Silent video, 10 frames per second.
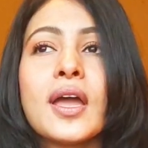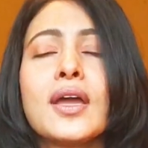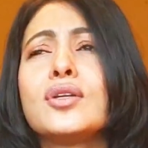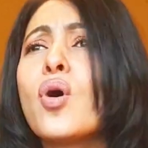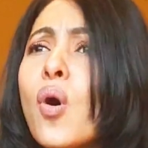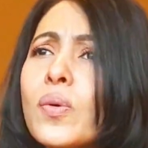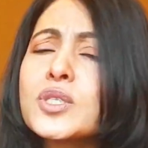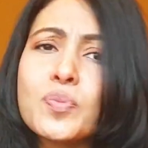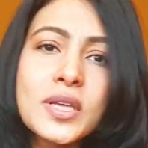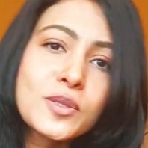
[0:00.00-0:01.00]
it always
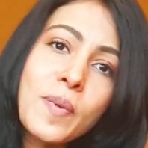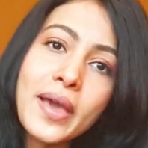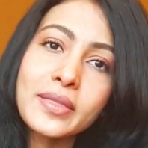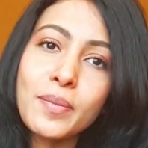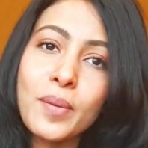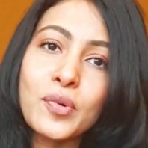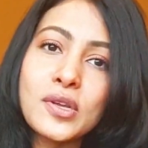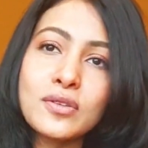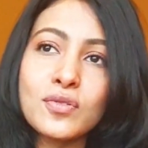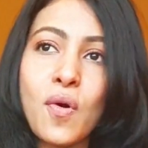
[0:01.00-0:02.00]
brings back the
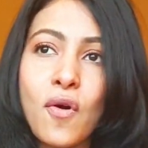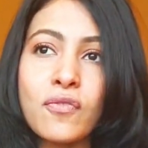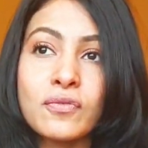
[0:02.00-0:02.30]
memories of